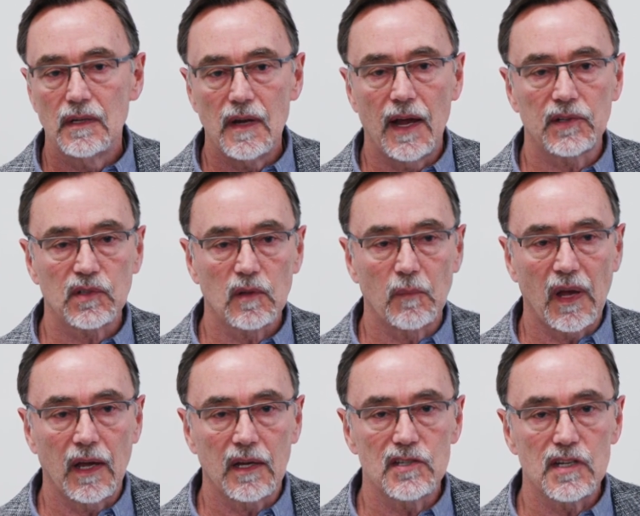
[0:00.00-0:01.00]
national
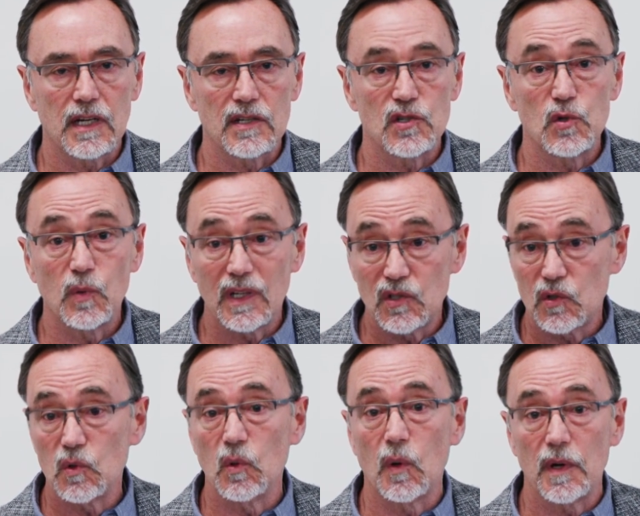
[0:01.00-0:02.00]
magazines doing
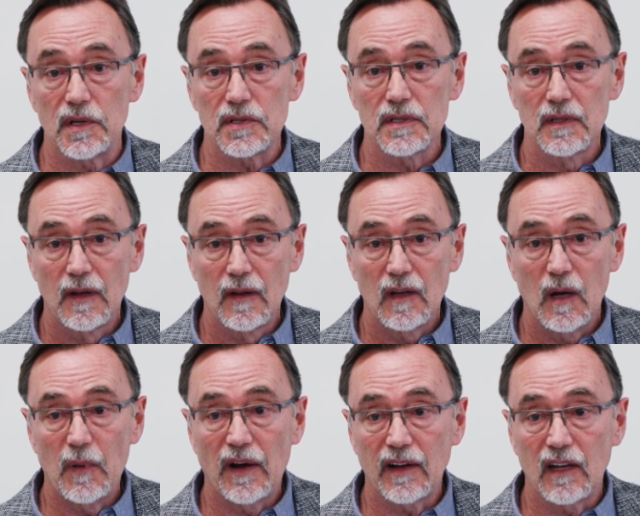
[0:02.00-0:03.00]
stories
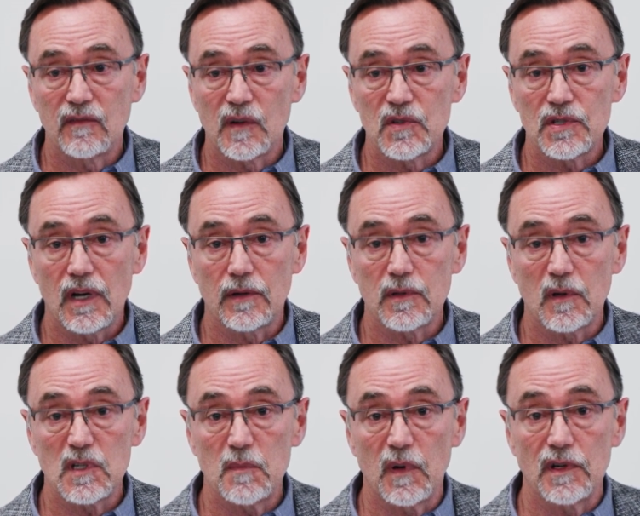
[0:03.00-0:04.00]
about adverse childhood
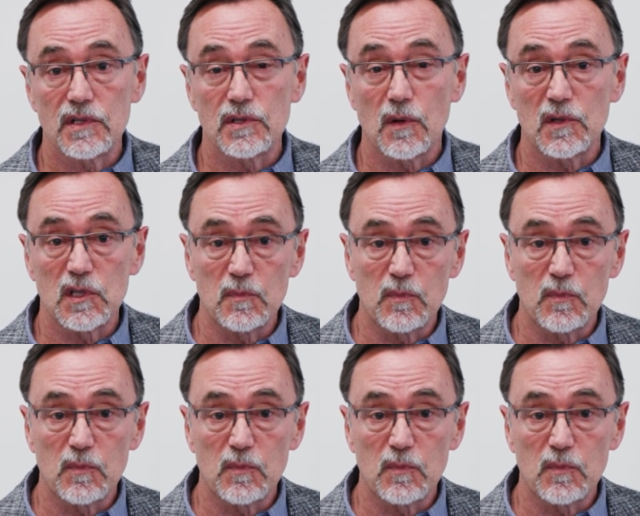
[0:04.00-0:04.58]
experiences. So it's